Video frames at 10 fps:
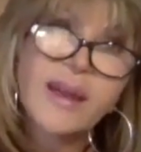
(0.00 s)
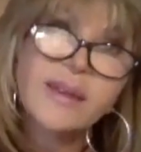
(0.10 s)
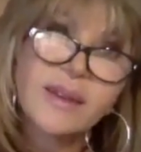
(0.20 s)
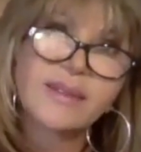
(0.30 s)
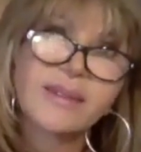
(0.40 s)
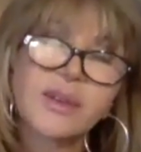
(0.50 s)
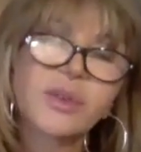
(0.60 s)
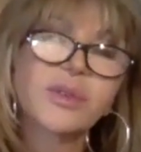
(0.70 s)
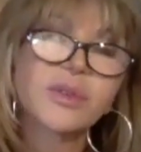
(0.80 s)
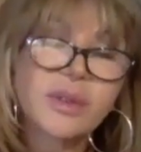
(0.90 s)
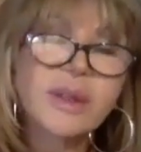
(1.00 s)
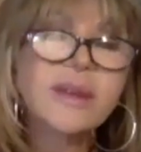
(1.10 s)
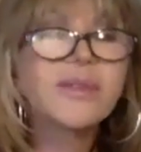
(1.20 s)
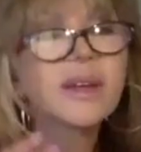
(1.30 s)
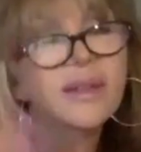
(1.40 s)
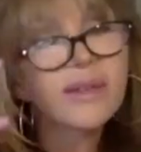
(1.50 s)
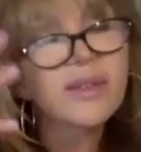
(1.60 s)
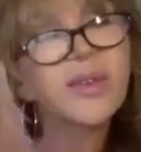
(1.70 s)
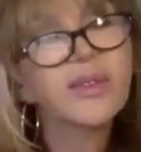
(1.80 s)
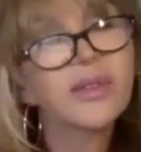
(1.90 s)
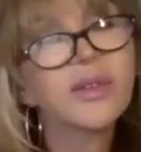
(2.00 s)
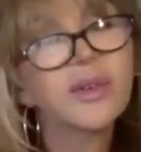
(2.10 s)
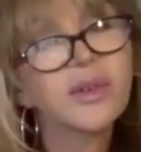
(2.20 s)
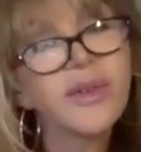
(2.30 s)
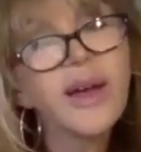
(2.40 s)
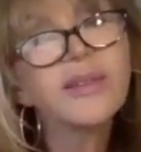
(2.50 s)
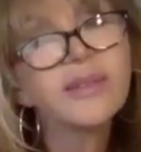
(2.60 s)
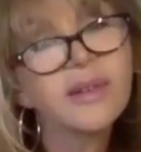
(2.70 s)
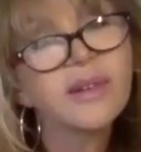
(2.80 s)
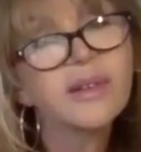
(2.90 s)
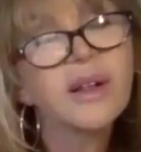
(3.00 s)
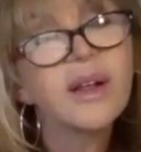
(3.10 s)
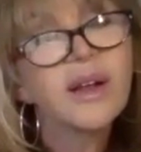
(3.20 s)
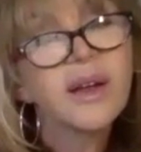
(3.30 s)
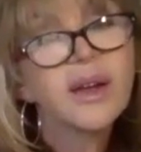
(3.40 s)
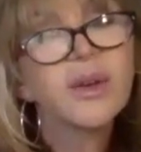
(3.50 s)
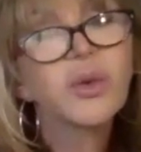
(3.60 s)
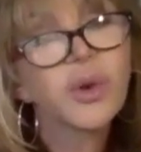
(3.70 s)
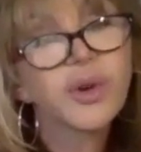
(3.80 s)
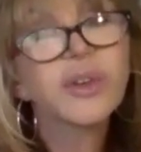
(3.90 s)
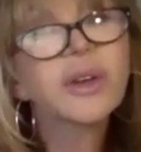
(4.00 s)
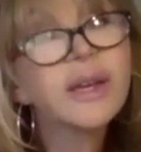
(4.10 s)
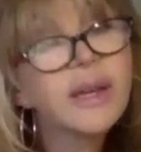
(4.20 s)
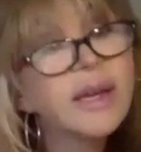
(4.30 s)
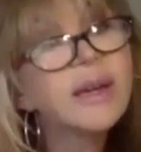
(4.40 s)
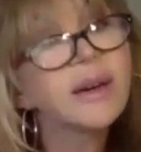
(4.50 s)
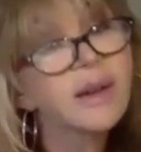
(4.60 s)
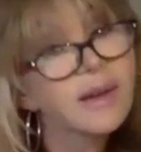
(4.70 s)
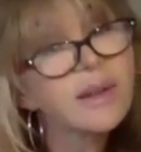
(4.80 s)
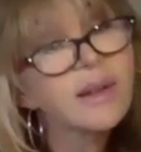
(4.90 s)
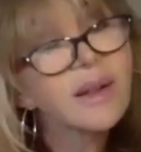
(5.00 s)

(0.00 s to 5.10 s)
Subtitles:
consider leaving this physical vessel in order to heal,